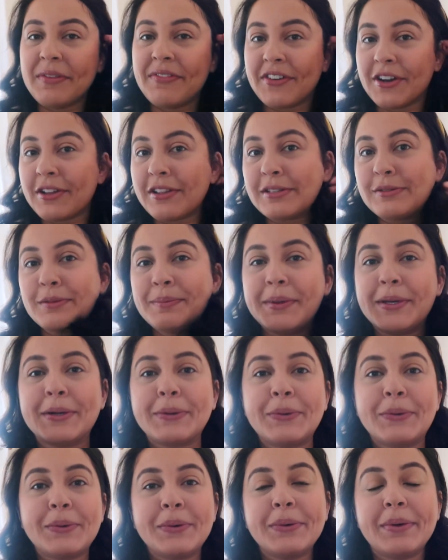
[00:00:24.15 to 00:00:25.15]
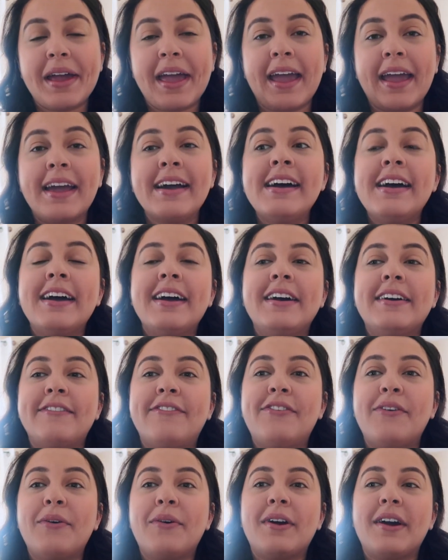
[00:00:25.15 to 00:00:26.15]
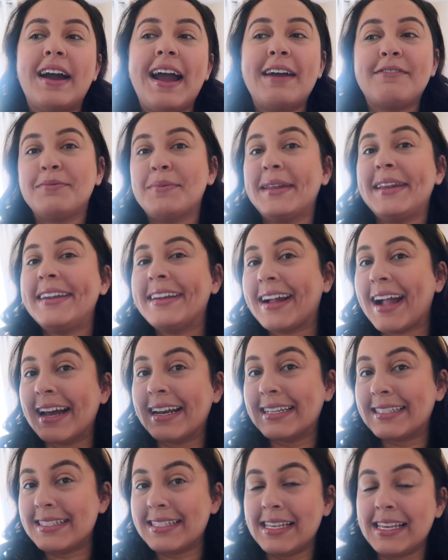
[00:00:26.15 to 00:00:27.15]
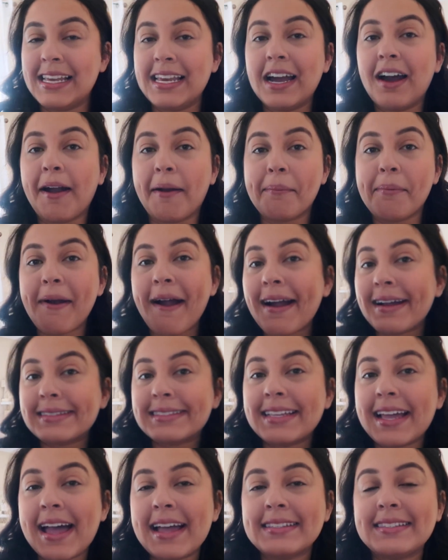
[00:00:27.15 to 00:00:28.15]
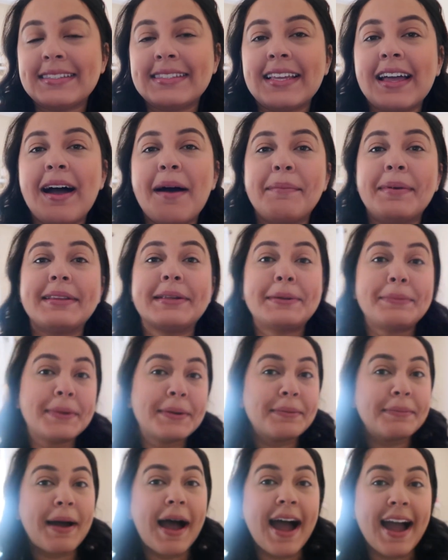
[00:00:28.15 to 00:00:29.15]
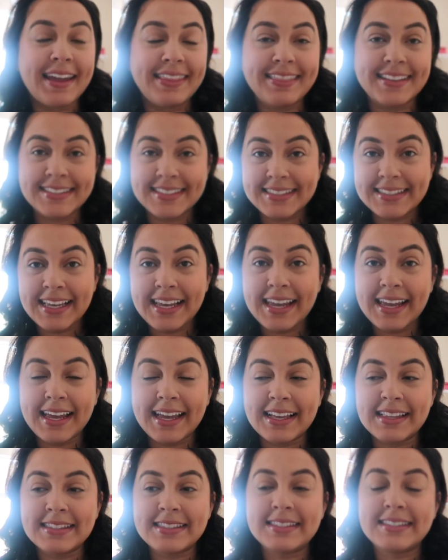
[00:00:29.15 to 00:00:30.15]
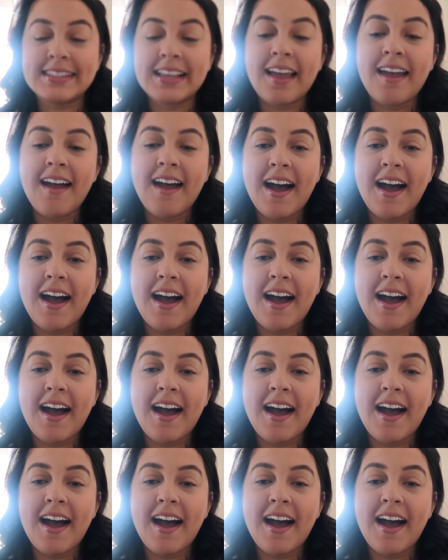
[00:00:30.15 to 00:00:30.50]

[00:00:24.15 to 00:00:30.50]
We figured this would be a cool way for everybody to kind of see our process, a little bit of behind the scenes,